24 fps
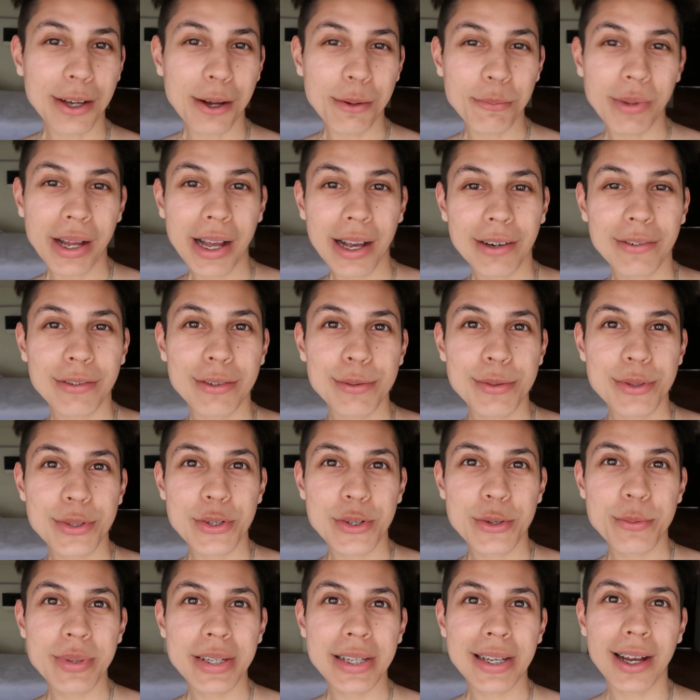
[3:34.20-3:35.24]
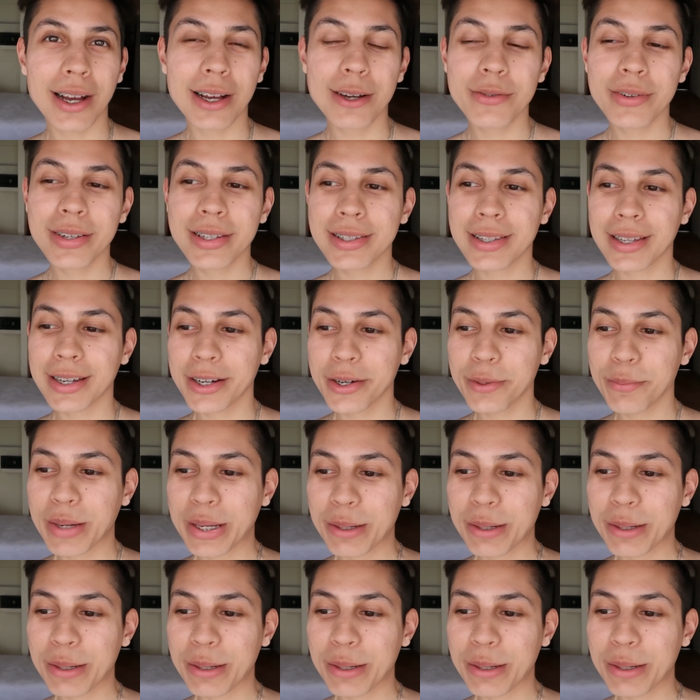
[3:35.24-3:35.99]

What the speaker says: got back from swimming. I was there